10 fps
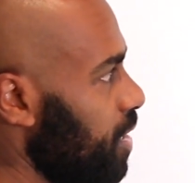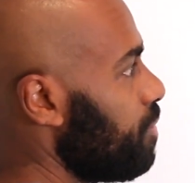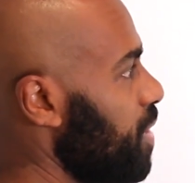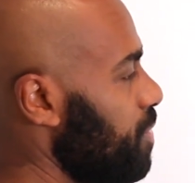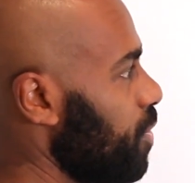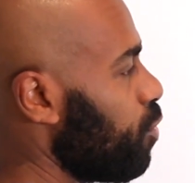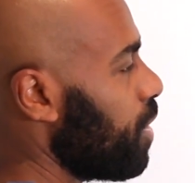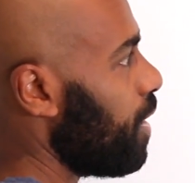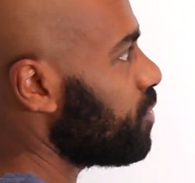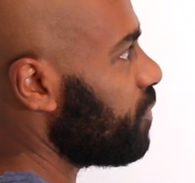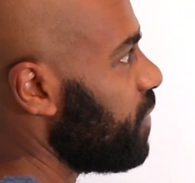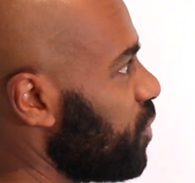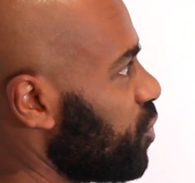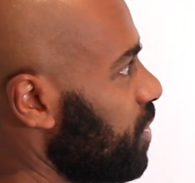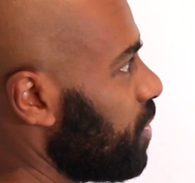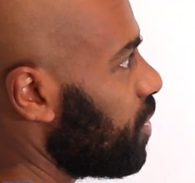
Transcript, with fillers: Maybe a quick observation,